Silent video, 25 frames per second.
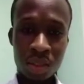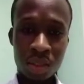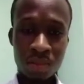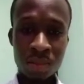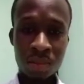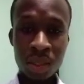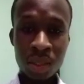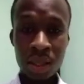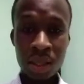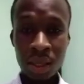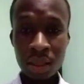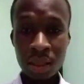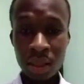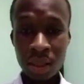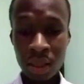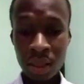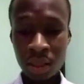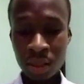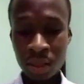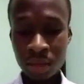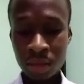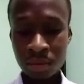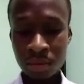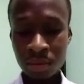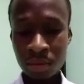then
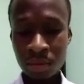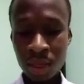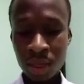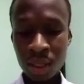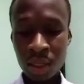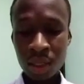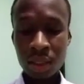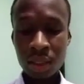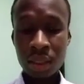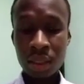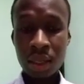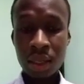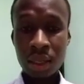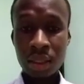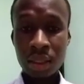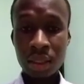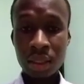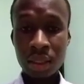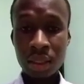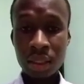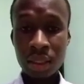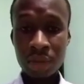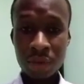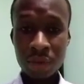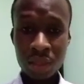the
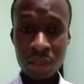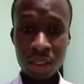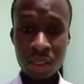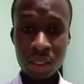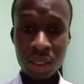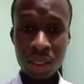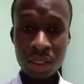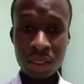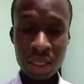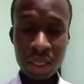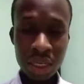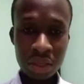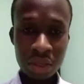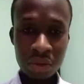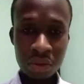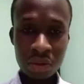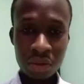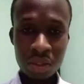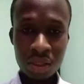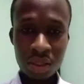differential diagnosis,